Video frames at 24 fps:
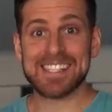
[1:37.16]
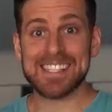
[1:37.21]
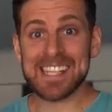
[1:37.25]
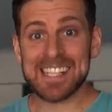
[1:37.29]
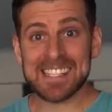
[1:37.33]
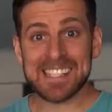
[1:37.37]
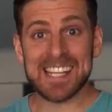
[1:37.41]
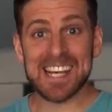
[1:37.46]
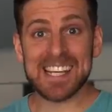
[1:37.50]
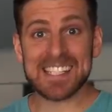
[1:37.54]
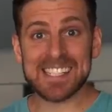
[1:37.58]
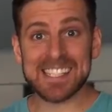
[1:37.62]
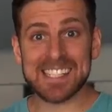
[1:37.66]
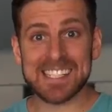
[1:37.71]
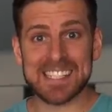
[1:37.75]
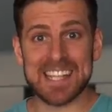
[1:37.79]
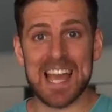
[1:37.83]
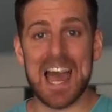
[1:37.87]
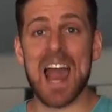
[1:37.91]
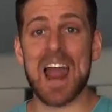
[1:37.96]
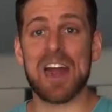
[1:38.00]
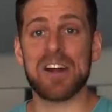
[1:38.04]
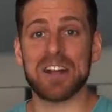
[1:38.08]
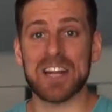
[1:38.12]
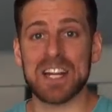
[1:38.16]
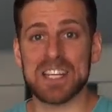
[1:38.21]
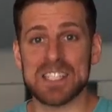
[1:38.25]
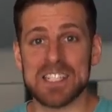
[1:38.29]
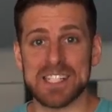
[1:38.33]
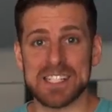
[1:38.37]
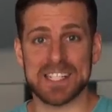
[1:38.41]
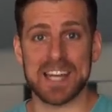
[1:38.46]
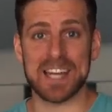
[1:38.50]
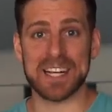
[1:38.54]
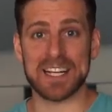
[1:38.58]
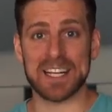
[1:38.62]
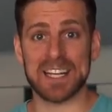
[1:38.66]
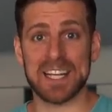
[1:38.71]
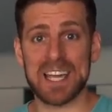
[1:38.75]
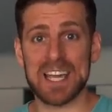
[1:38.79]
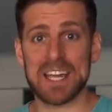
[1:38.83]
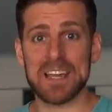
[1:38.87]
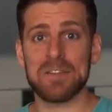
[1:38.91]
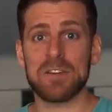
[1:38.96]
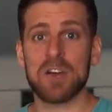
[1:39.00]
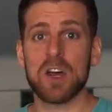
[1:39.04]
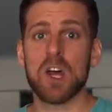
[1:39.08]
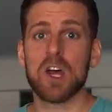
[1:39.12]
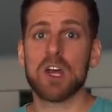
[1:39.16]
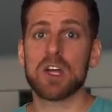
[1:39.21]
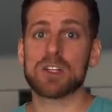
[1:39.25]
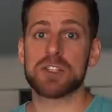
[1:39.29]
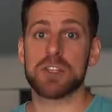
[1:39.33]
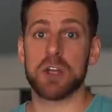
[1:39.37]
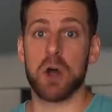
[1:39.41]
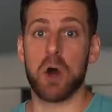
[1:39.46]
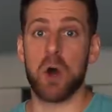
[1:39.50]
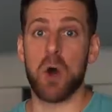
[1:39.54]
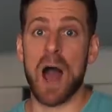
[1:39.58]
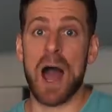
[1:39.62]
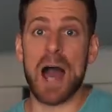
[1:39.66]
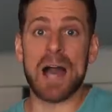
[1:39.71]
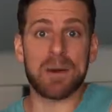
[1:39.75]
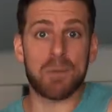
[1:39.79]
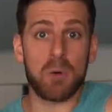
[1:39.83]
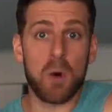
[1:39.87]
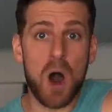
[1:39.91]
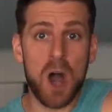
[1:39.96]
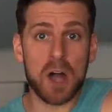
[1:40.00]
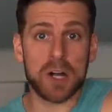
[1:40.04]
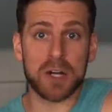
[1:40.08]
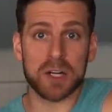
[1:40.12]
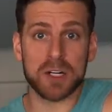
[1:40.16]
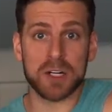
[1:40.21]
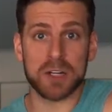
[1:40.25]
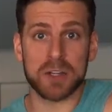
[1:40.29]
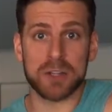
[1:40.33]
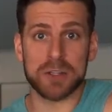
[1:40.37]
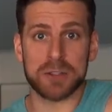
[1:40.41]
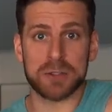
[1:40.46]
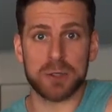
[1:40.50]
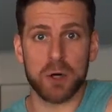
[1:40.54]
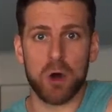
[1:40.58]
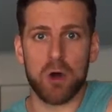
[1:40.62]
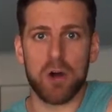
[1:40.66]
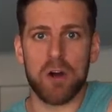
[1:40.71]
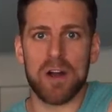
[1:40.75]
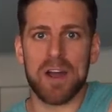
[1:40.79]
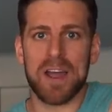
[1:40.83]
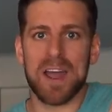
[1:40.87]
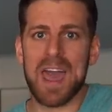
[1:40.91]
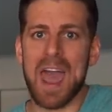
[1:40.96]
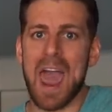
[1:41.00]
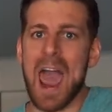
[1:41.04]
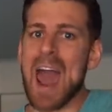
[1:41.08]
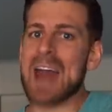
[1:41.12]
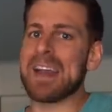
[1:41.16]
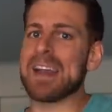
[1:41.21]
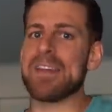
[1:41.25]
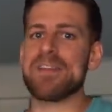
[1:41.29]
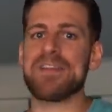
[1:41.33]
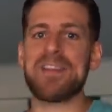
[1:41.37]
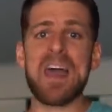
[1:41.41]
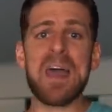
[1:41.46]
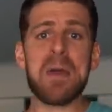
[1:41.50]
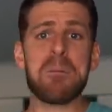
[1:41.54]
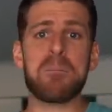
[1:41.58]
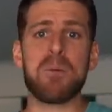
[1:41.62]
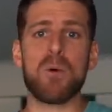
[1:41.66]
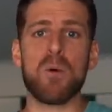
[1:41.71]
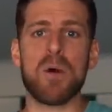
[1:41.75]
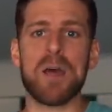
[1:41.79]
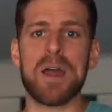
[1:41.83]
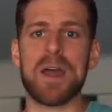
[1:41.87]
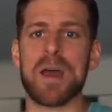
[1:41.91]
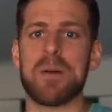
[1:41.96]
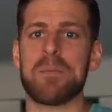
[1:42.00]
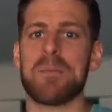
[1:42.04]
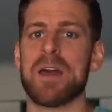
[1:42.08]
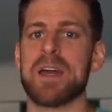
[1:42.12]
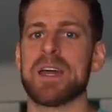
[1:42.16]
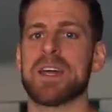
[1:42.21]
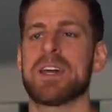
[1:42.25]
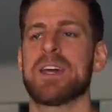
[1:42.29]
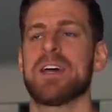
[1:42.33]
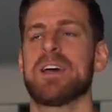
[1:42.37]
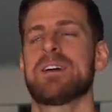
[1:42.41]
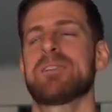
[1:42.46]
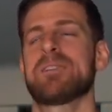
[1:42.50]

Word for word: She says she's tired and she's gonna leave. So I walk her to the door and at that point I'm like,